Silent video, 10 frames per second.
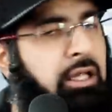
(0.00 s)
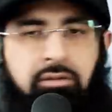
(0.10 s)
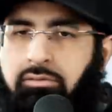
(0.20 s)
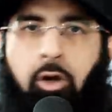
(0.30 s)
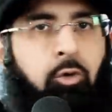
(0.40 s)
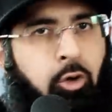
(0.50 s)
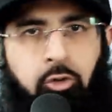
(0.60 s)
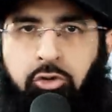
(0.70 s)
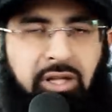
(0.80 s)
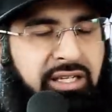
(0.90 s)
then don't
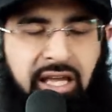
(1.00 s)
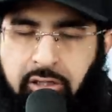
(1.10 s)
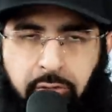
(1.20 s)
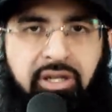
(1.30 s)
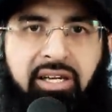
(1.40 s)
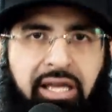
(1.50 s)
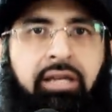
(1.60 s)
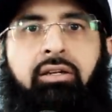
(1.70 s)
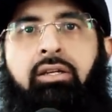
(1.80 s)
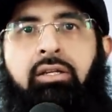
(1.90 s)
go to that gathering
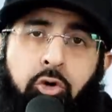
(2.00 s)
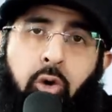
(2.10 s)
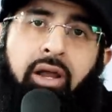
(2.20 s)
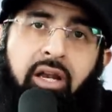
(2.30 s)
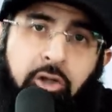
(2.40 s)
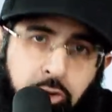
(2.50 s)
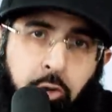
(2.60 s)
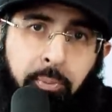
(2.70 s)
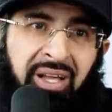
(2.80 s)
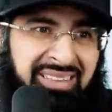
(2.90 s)
again. If you are in a
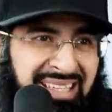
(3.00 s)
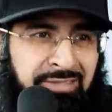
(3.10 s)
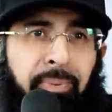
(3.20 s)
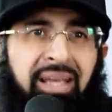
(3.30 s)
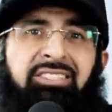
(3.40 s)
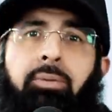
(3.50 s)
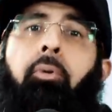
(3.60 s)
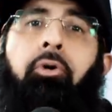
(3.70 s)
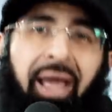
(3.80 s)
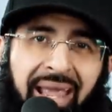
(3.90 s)
group that's
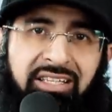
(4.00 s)
based upon